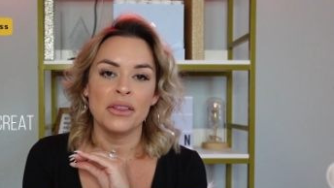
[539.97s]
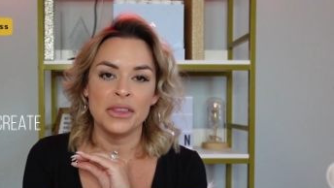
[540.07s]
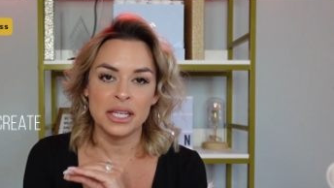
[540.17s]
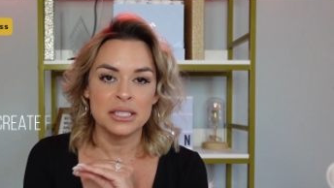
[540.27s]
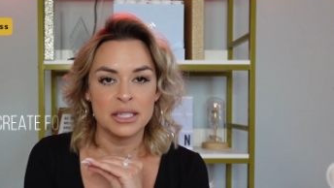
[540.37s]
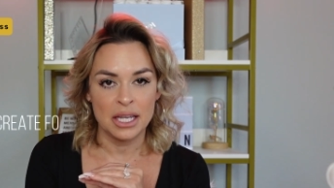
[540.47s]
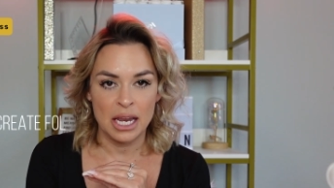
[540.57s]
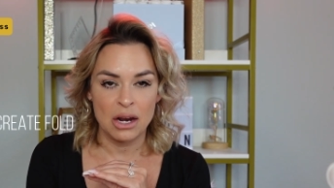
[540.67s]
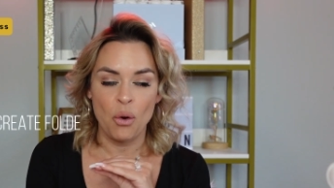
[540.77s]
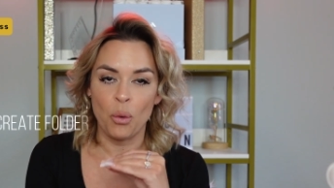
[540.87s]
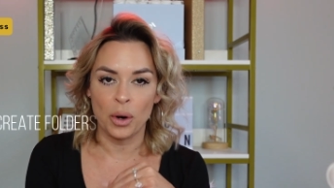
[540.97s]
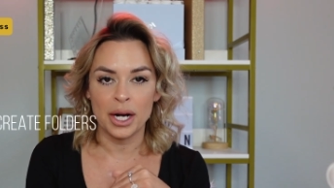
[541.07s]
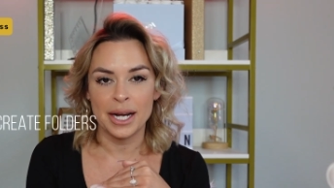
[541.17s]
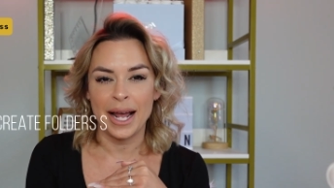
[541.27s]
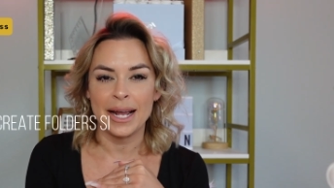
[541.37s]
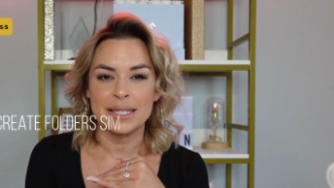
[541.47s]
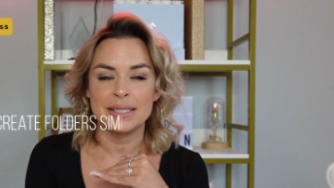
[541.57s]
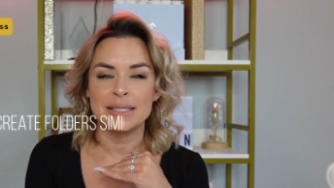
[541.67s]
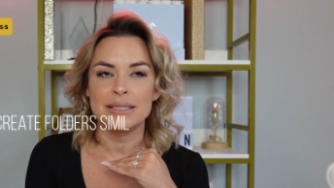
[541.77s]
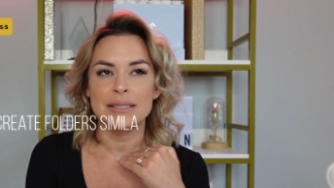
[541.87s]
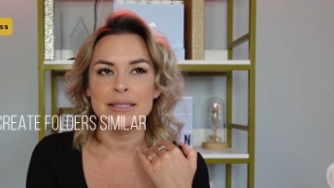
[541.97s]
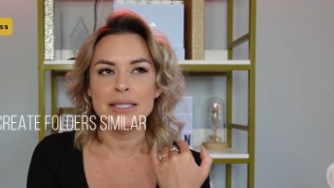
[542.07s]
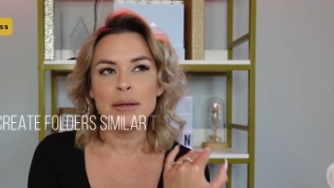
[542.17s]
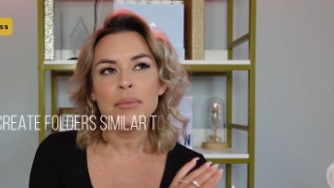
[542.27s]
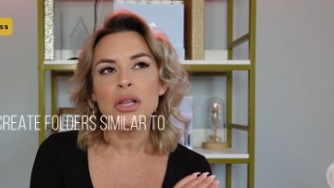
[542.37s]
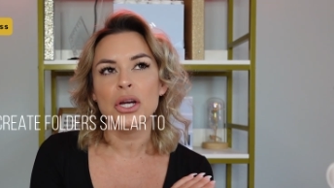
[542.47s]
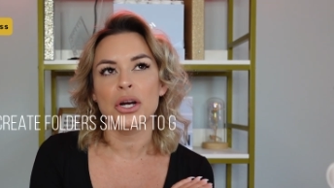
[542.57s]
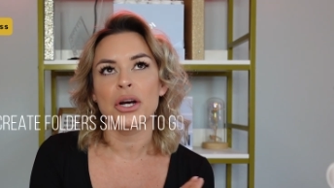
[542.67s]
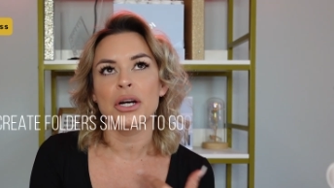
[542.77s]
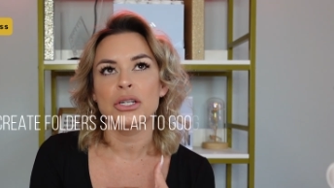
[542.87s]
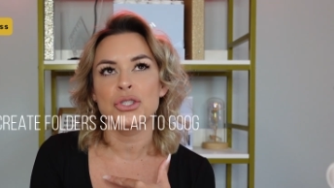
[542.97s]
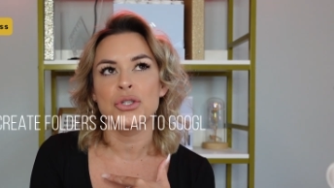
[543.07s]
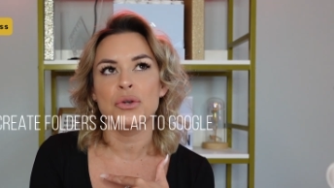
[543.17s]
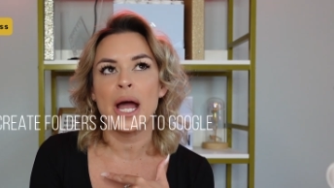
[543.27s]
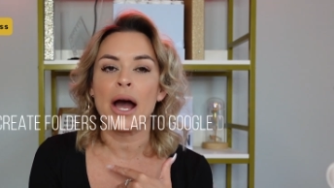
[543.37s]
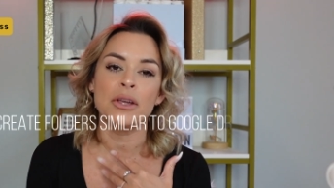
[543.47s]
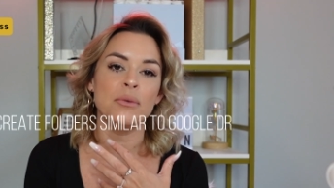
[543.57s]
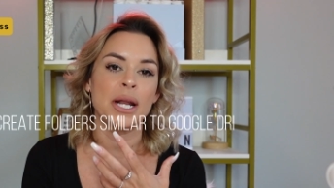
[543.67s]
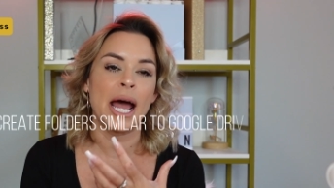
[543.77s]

this thing organized similar to how you would